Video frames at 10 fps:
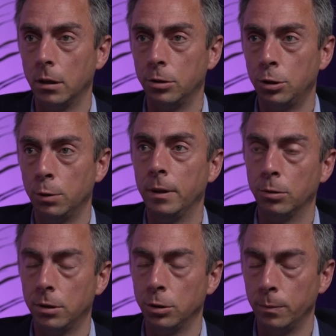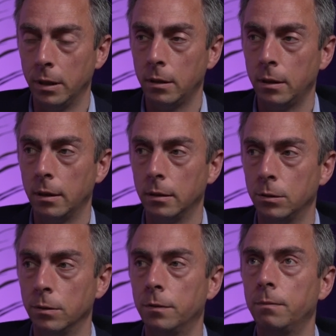I should be on social media and
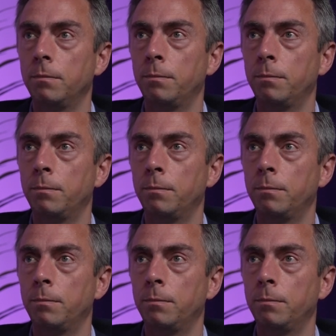sort of